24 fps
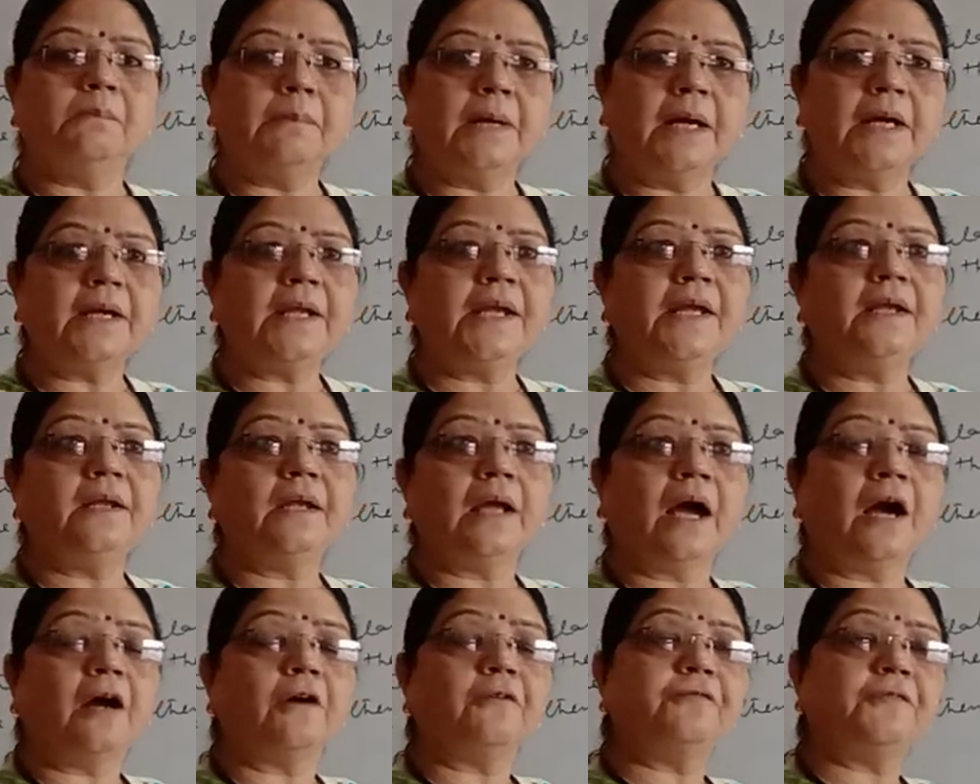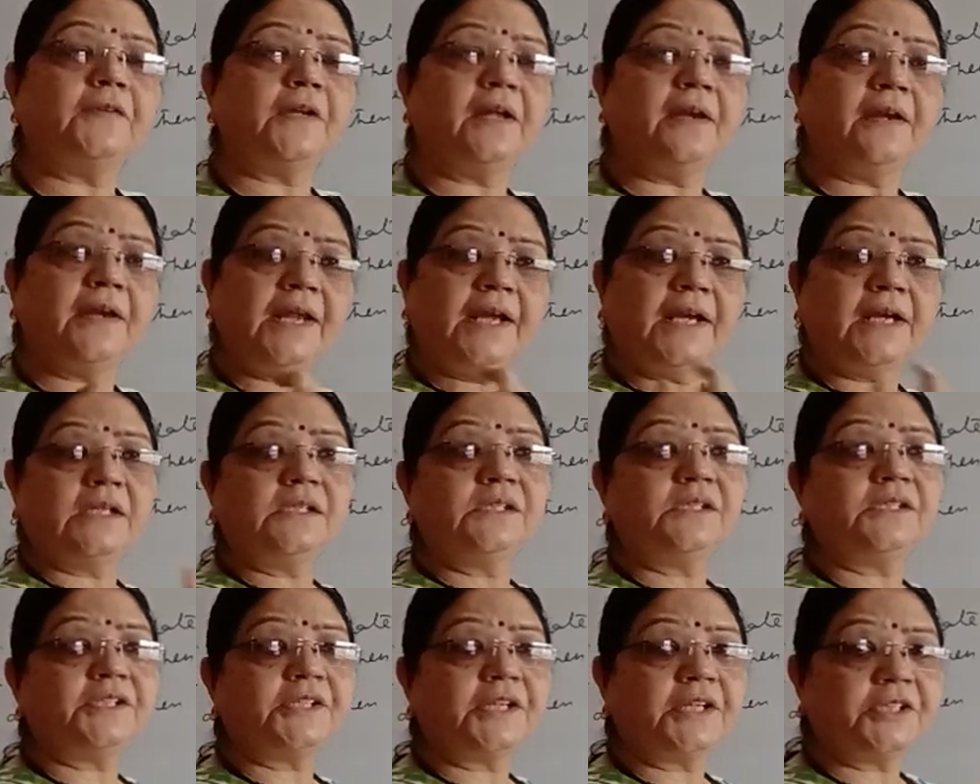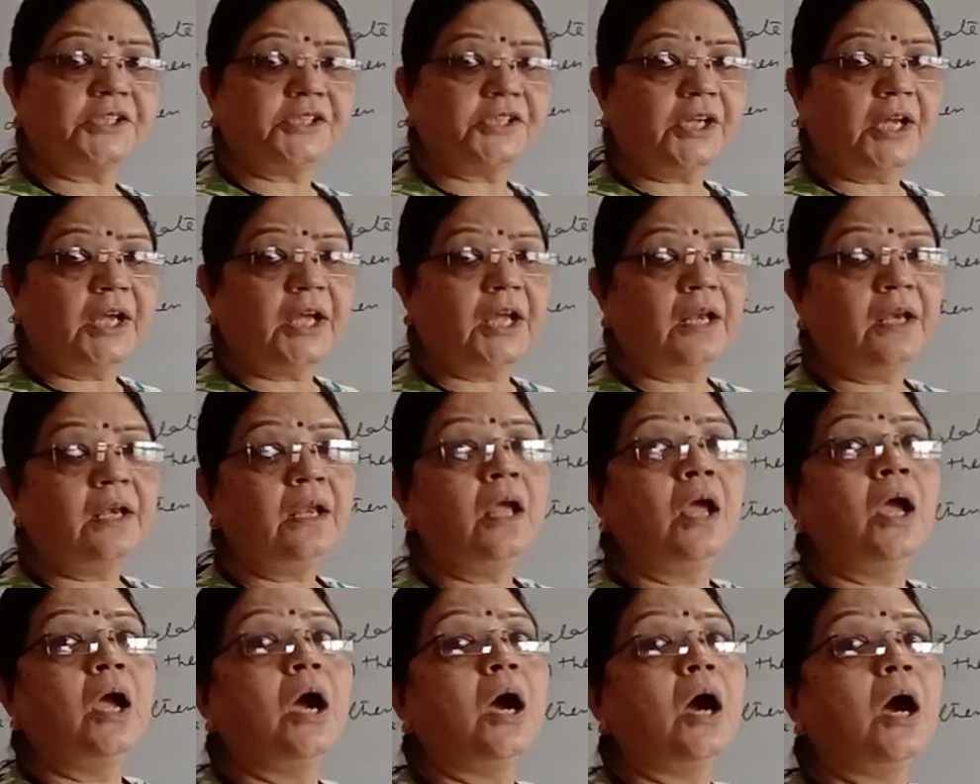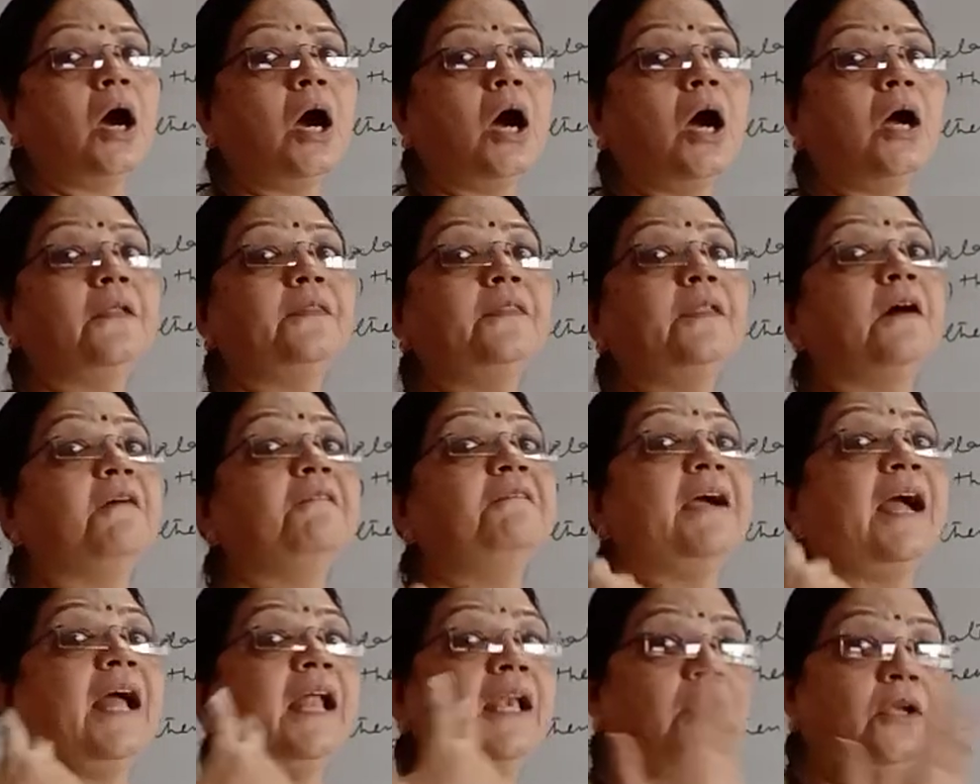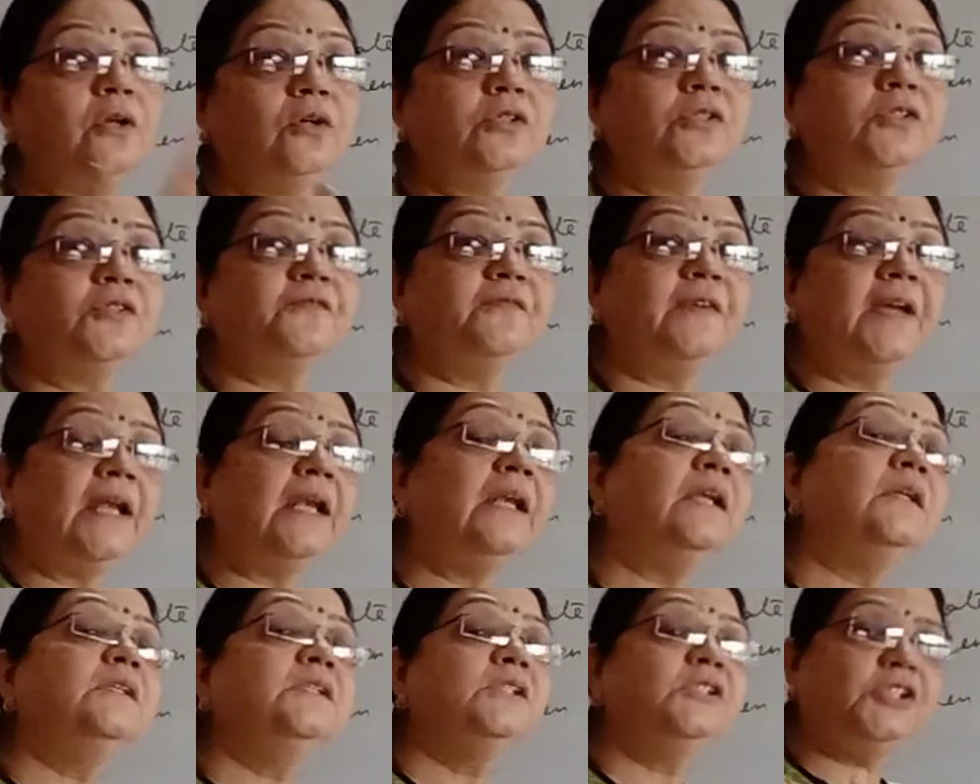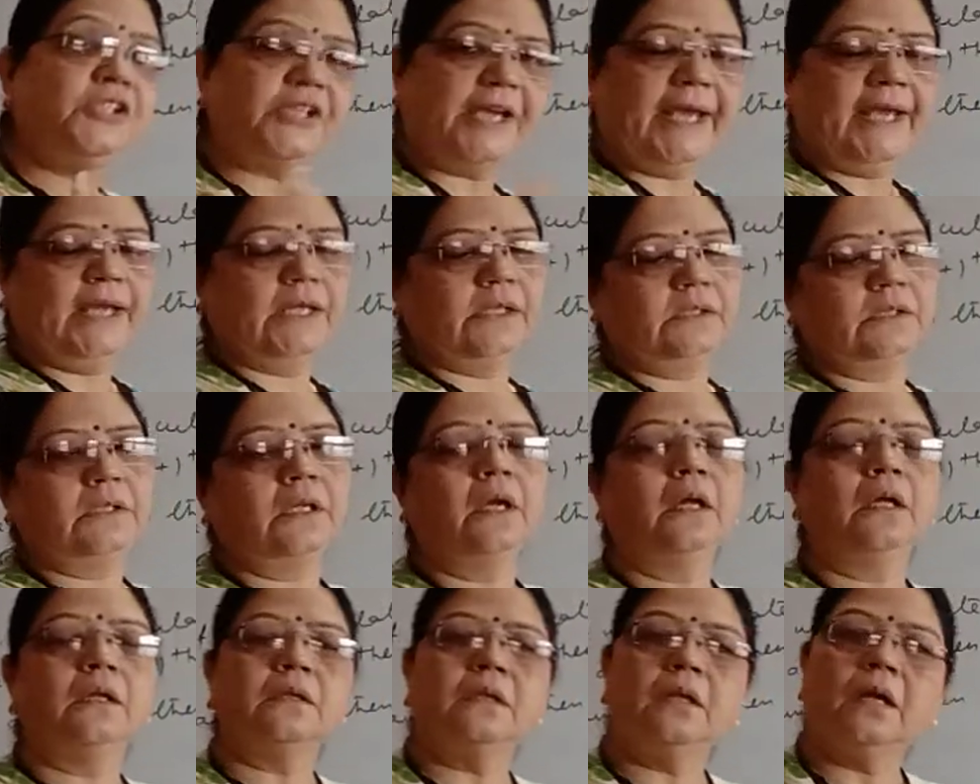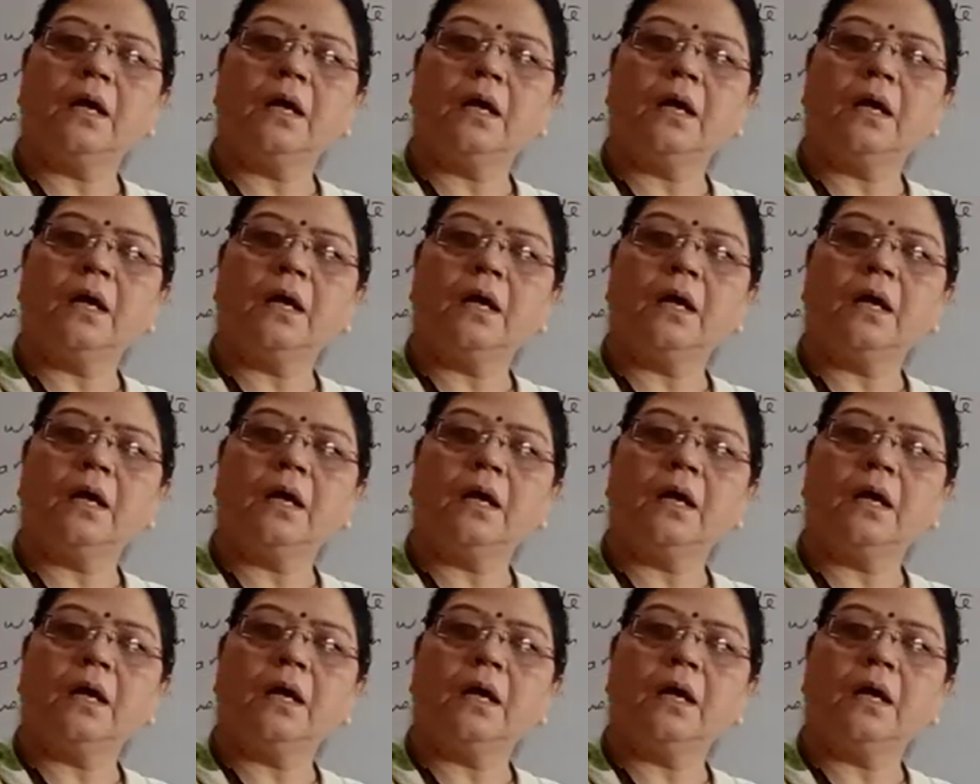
But after reconstruction, the values will change.